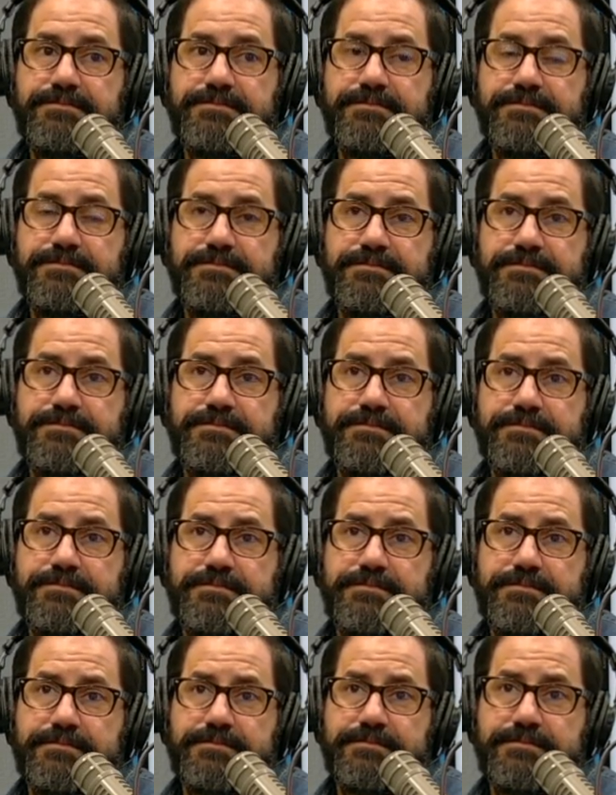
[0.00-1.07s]

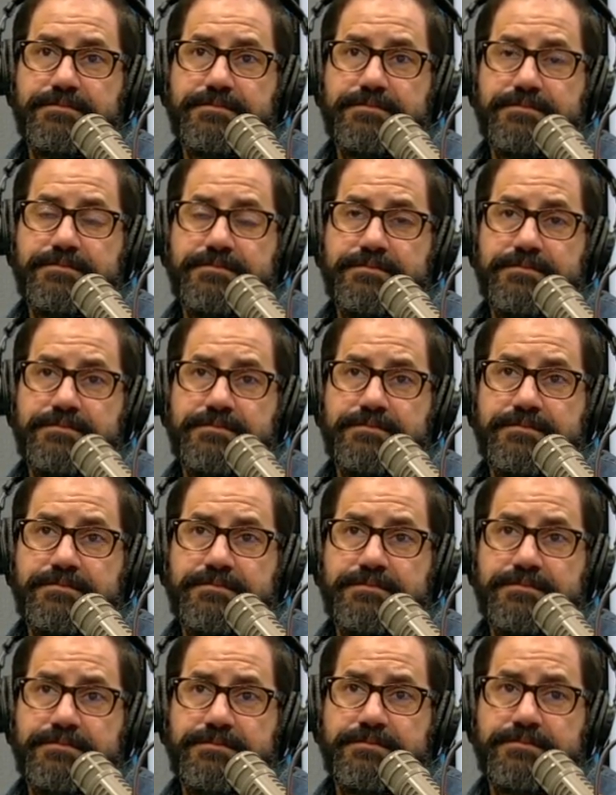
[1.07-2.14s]

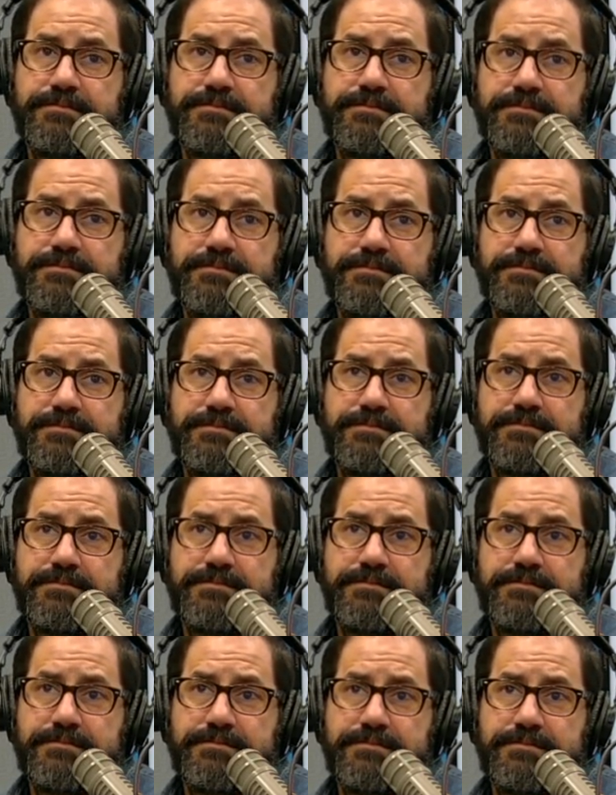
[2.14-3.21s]

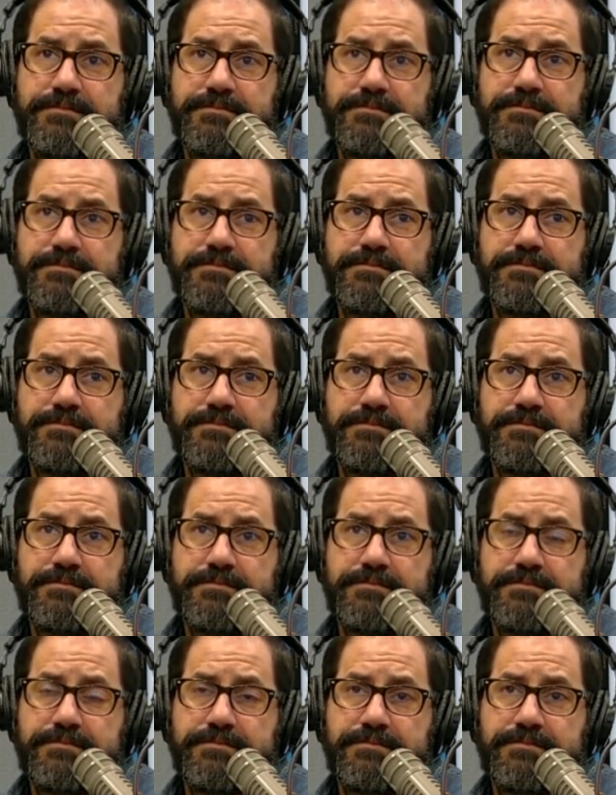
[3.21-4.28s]

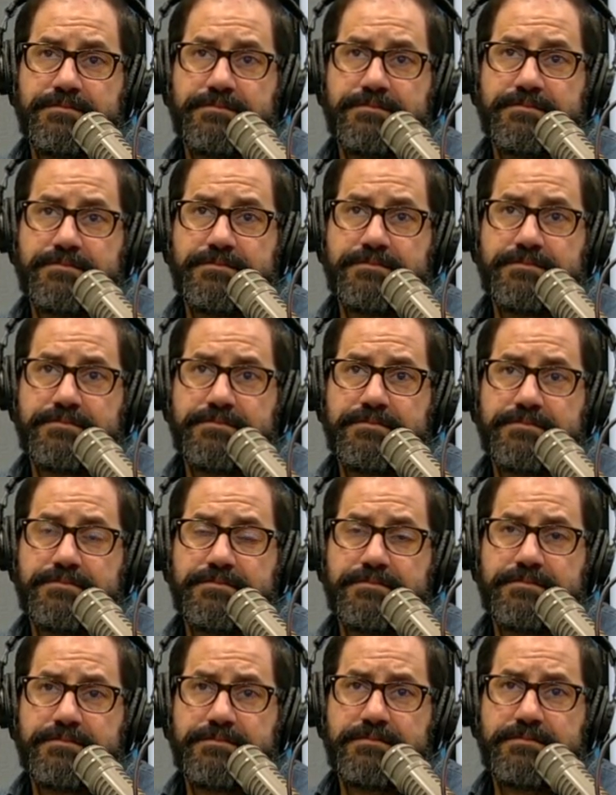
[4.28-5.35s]

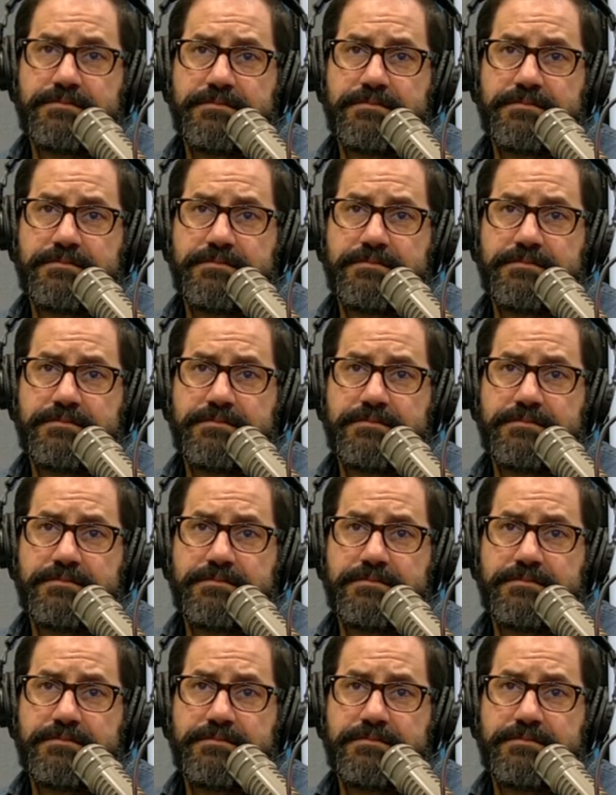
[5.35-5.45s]
The person shown says nothing.